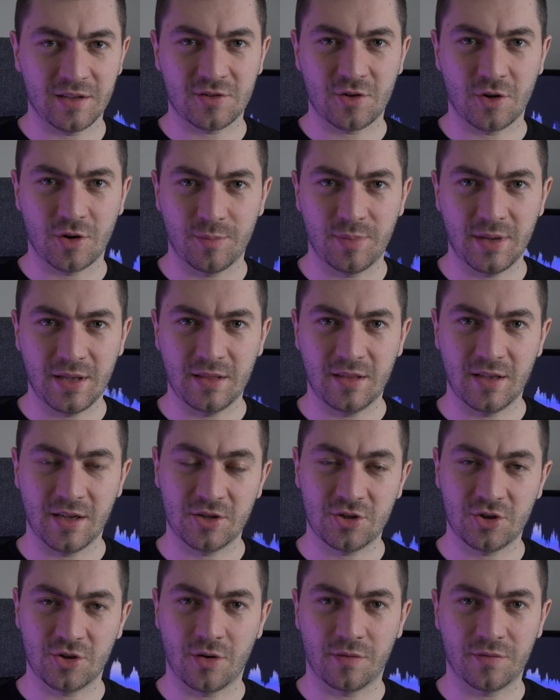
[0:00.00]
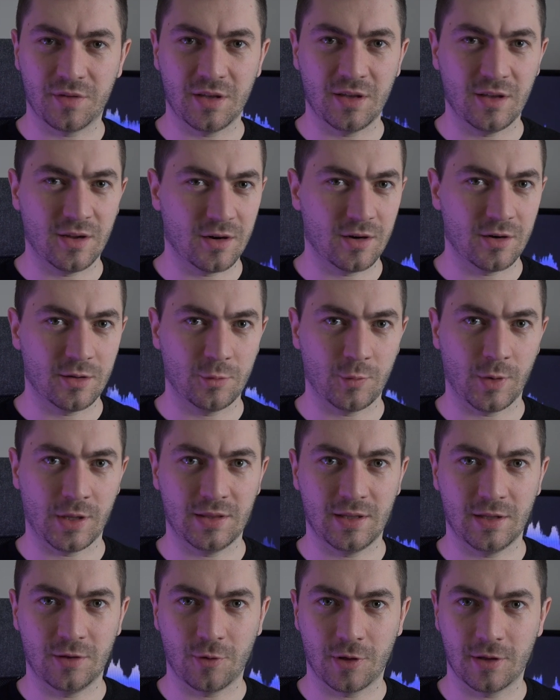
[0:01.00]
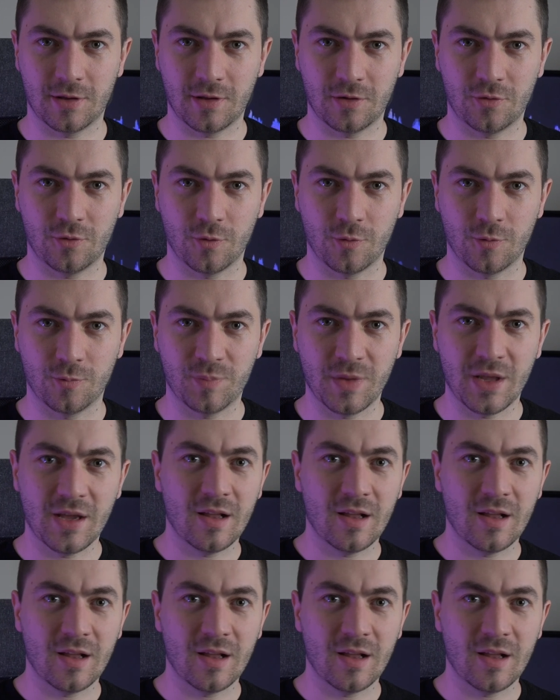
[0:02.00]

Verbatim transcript: is going to be the engine of the year 2022?